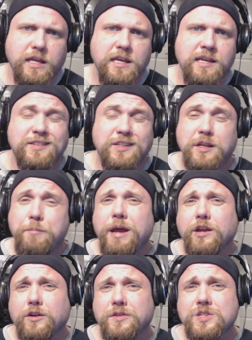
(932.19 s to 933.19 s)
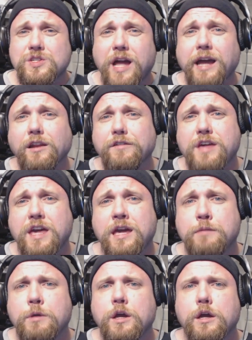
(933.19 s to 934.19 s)
easy, depending on the style of
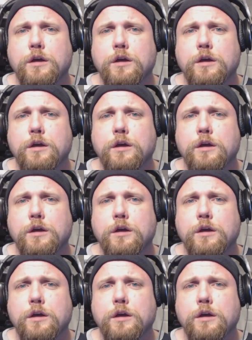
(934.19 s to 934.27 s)
game,